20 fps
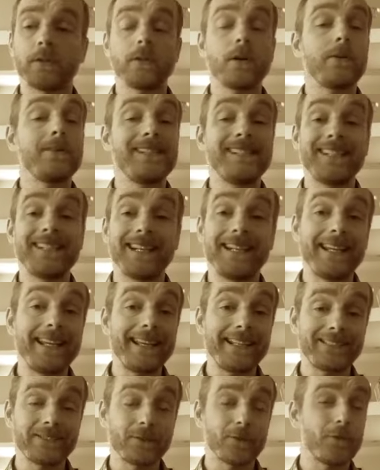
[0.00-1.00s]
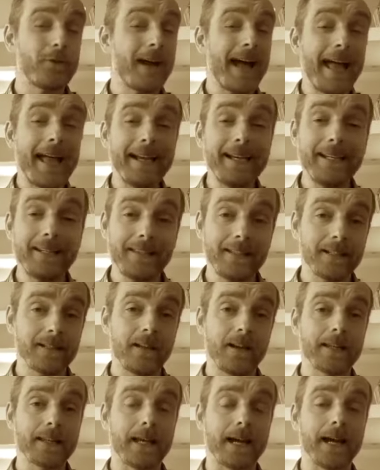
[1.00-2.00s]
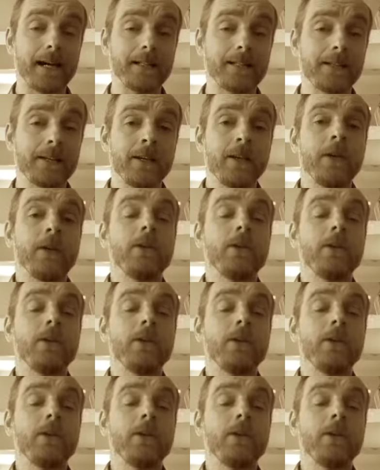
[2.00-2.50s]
you don't need a list or anything like that.